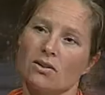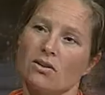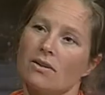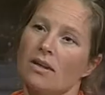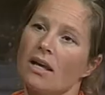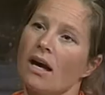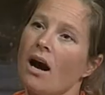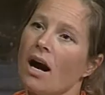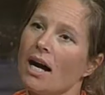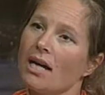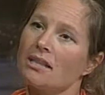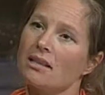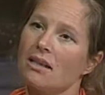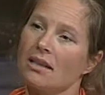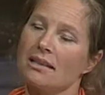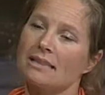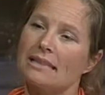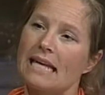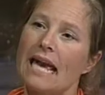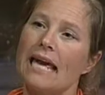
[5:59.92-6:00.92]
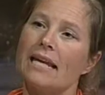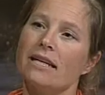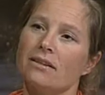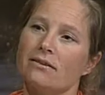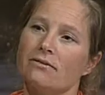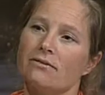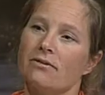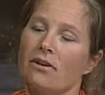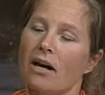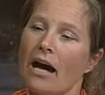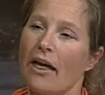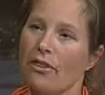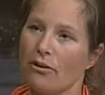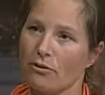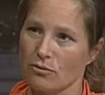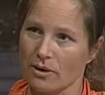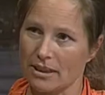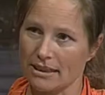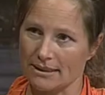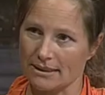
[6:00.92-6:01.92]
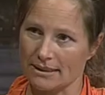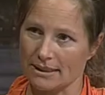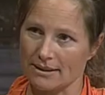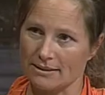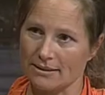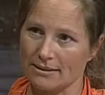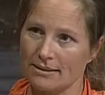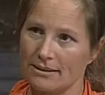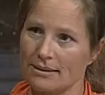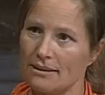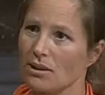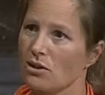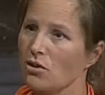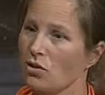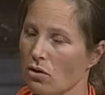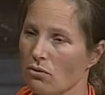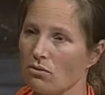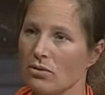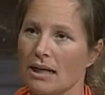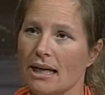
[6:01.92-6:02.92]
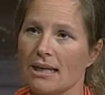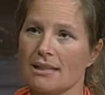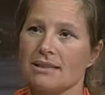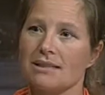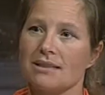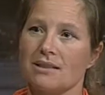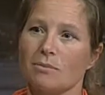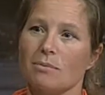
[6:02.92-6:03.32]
the iodine is added for other reasons, not related to